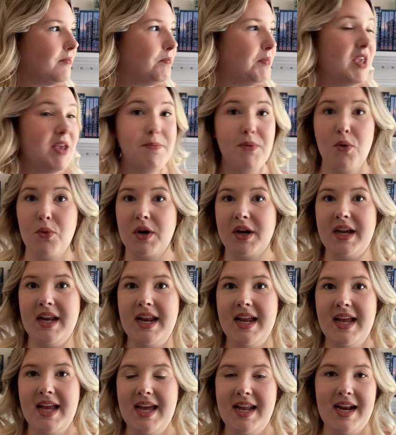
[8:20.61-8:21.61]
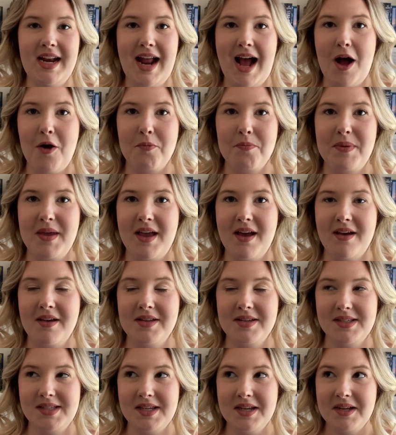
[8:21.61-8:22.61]
people were getting in and out
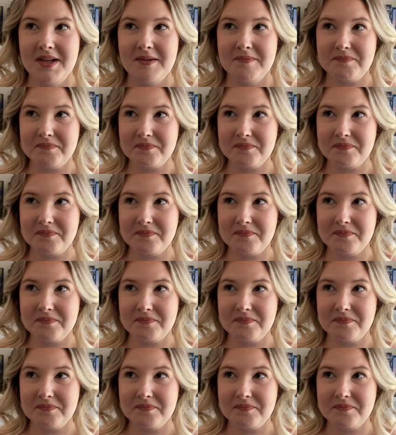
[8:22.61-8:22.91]
because